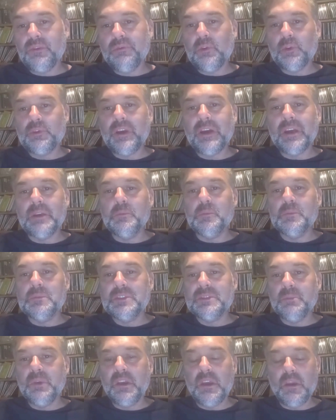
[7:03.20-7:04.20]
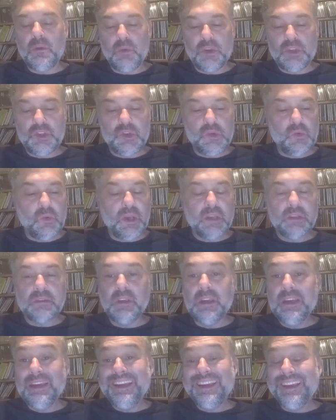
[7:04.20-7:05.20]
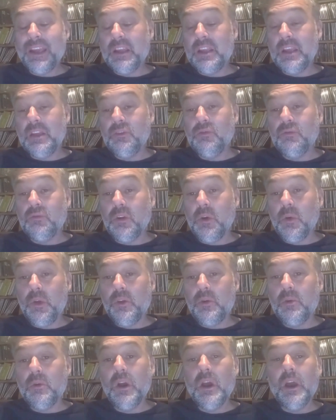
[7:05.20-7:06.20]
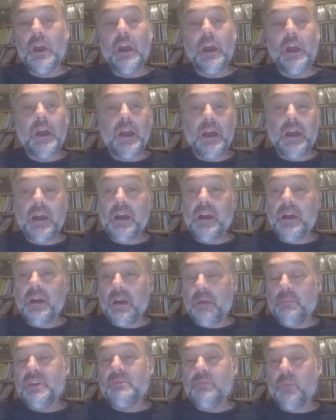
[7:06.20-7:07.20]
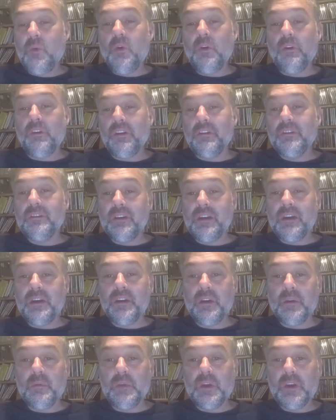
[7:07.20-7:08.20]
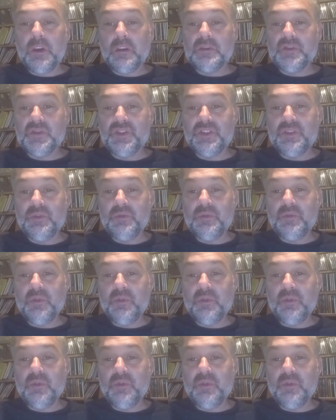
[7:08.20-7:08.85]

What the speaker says: time speaking with you and getting to know you a bit more because you